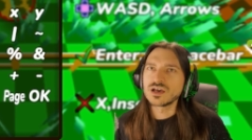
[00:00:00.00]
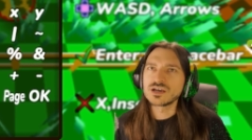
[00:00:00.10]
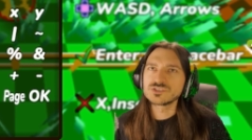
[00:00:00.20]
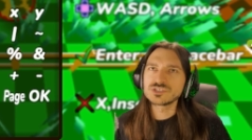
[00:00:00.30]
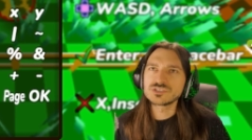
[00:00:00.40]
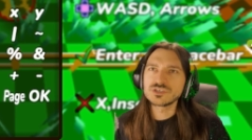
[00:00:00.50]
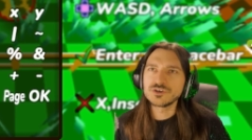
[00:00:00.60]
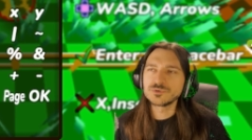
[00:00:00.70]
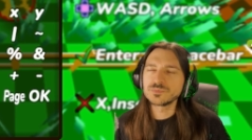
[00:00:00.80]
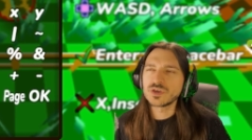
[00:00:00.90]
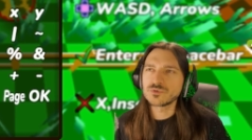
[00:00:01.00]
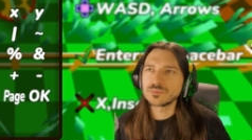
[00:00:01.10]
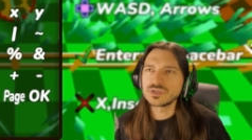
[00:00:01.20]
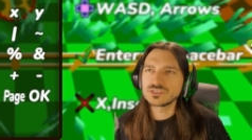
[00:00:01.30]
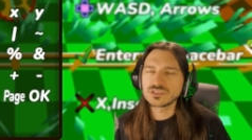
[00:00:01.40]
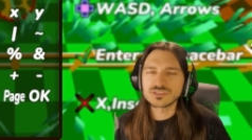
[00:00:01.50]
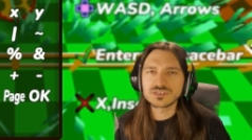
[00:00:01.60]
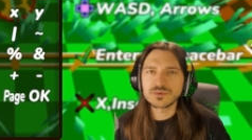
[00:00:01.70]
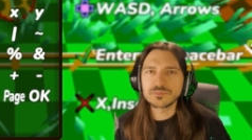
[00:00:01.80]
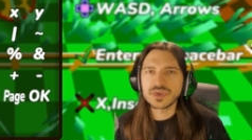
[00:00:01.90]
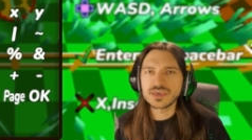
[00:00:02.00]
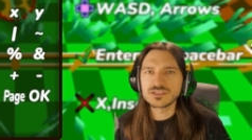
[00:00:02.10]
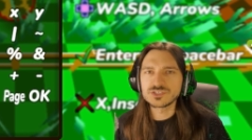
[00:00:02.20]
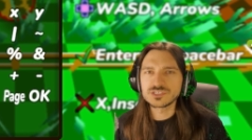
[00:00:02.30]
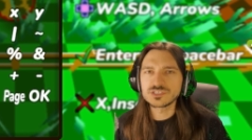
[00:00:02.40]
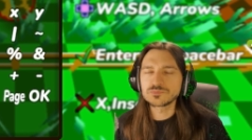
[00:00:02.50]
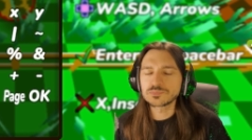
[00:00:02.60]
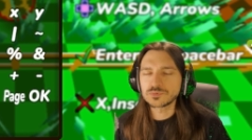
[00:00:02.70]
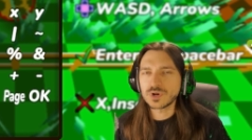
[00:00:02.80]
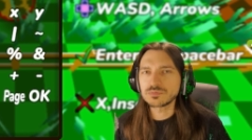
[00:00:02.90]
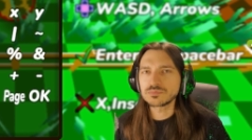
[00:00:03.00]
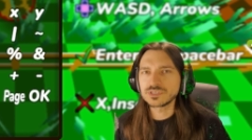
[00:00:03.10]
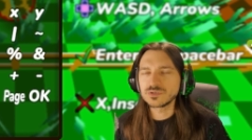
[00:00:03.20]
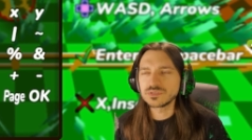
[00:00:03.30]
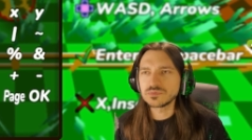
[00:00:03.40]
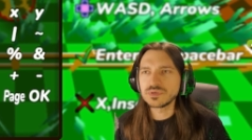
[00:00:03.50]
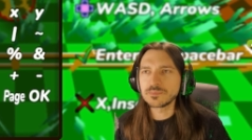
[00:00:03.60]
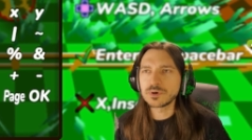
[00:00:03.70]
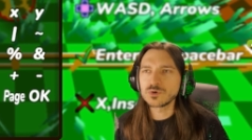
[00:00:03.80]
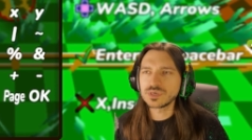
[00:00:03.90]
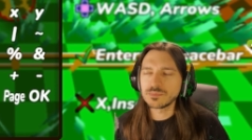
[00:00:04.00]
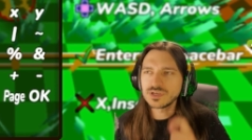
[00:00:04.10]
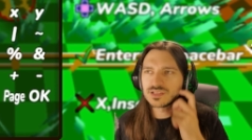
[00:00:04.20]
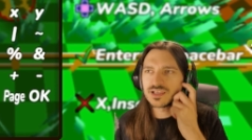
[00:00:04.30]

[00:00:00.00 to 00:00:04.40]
Uh, just so everybody's on the same page, this is probably going to be a Pokemon